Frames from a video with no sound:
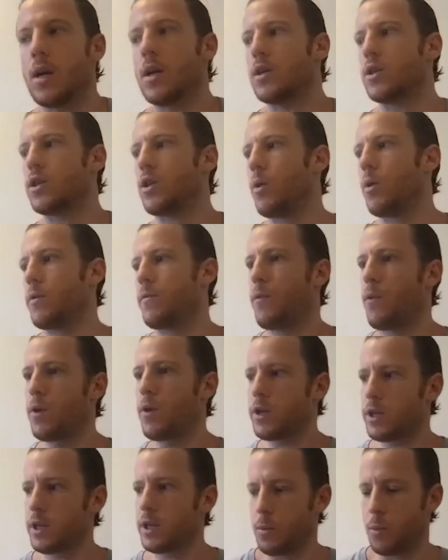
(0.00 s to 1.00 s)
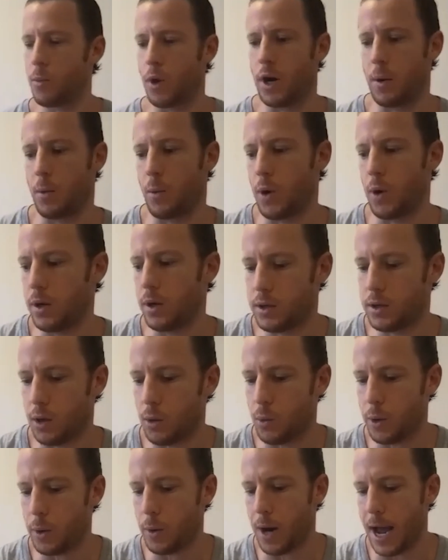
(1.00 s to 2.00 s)
So unfortunately,
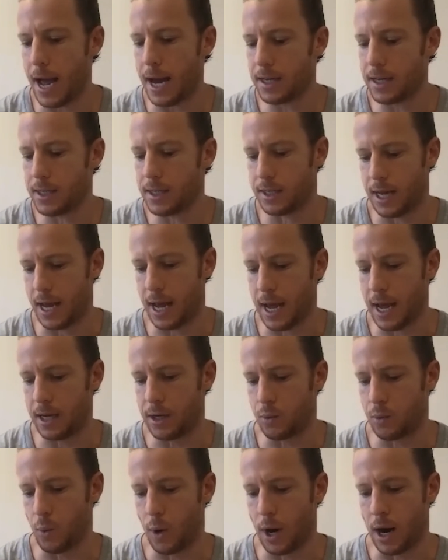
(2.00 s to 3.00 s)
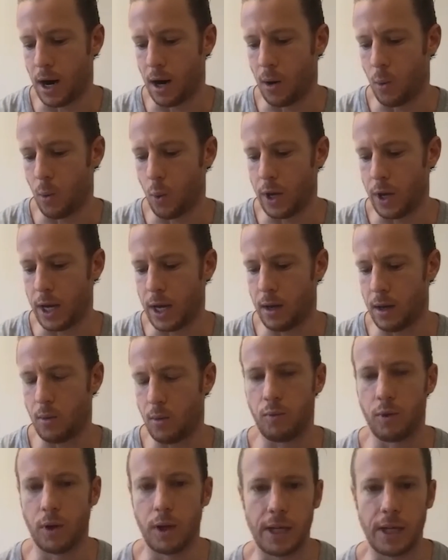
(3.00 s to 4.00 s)
we were at a stage where we
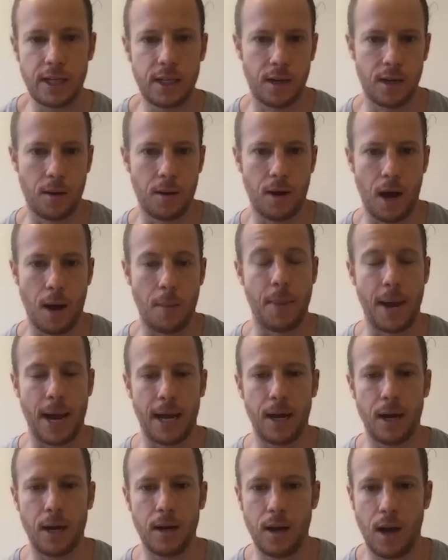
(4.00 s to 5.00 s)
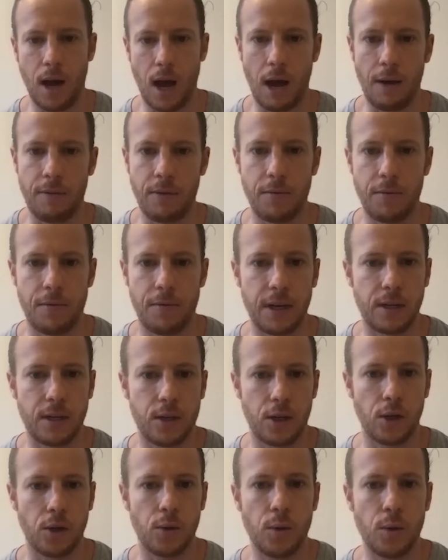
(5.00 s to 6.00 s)
released a beta of the
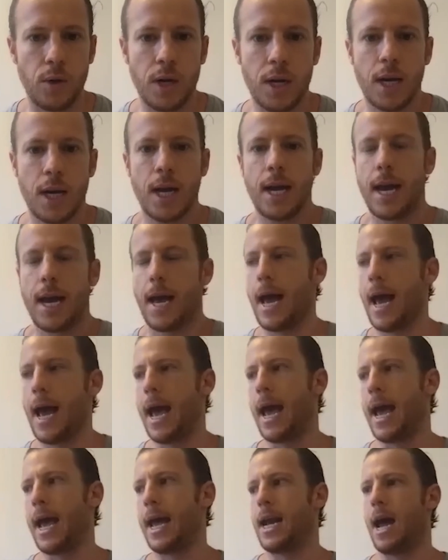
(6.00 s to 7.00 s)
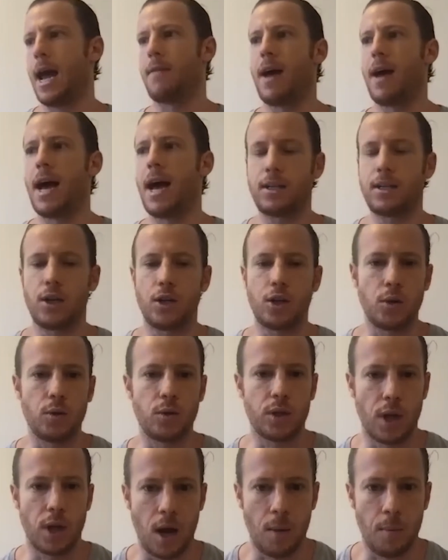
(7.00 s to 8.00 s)
V2 and have had to do
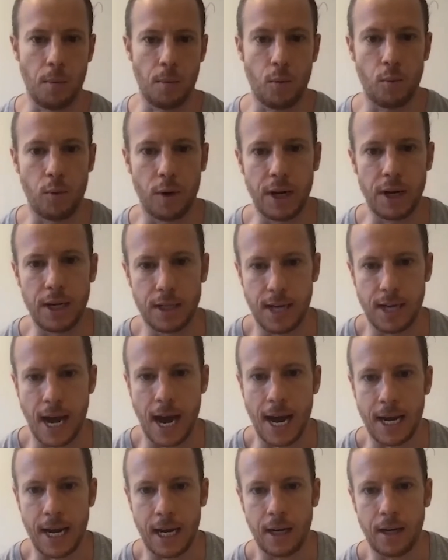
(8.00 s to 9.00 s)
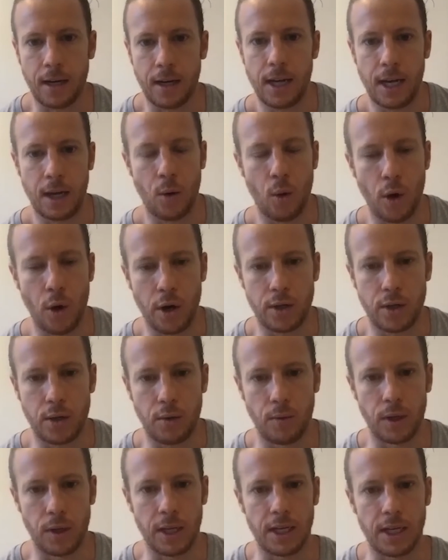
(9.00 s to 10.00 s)
some redesigning in order to
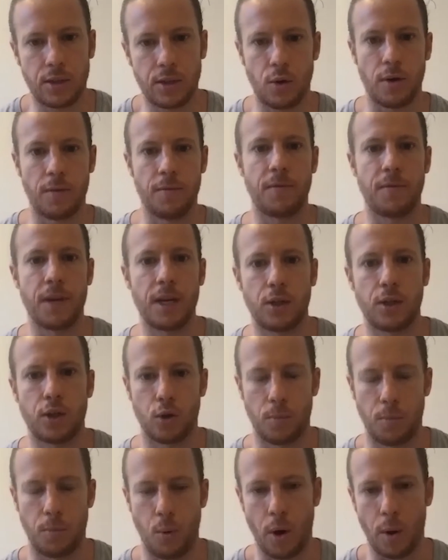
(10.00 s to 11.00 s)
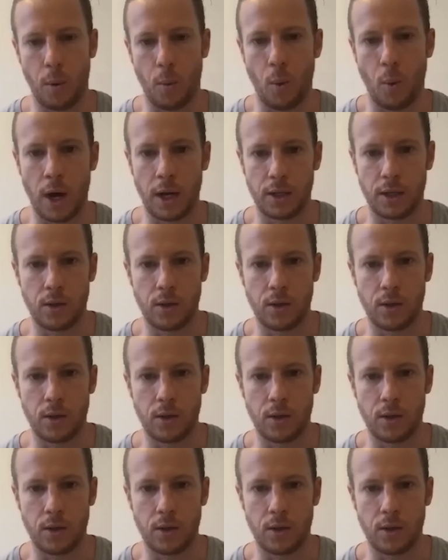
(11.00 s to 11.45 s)
release sort of V2.1.